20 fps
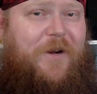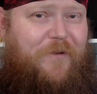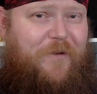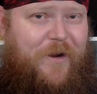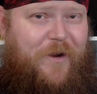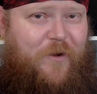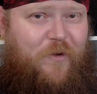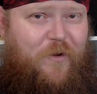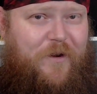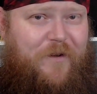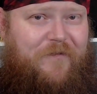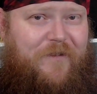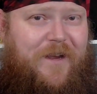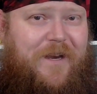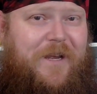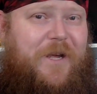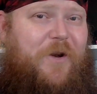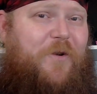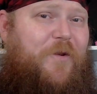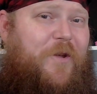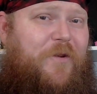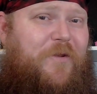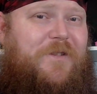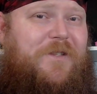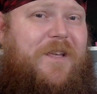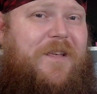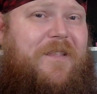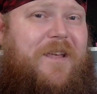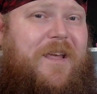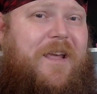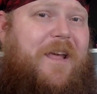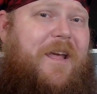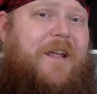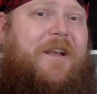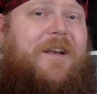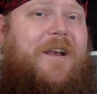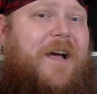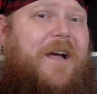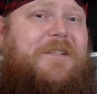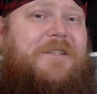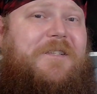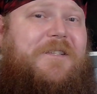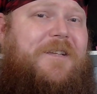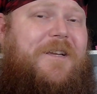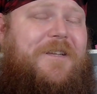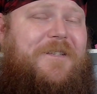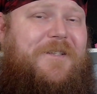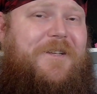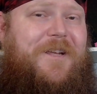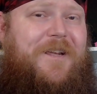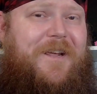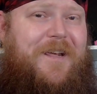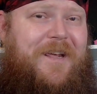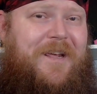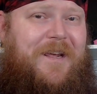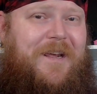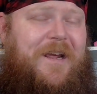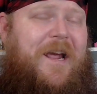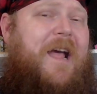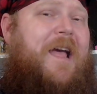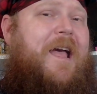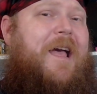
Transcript: to record a video using the N960E.